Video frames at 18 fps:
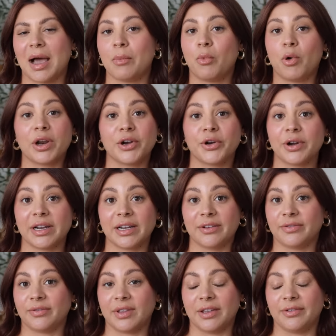I'm wondering
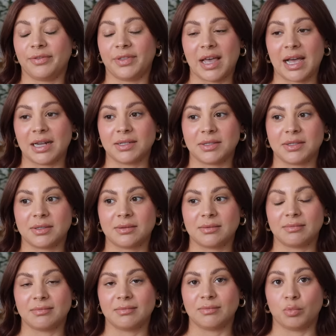if, if that's
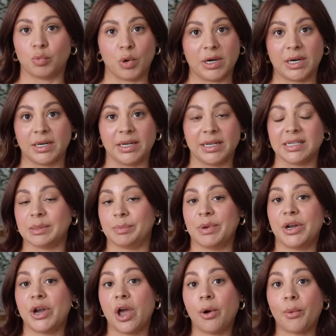what it is.
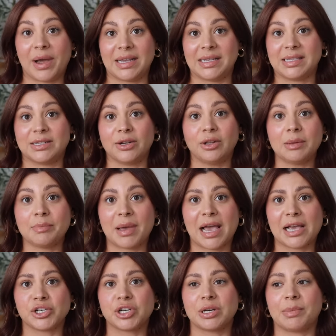But no, I still am
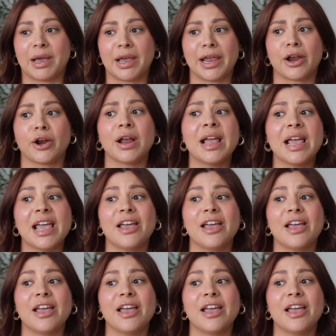passionate about hair.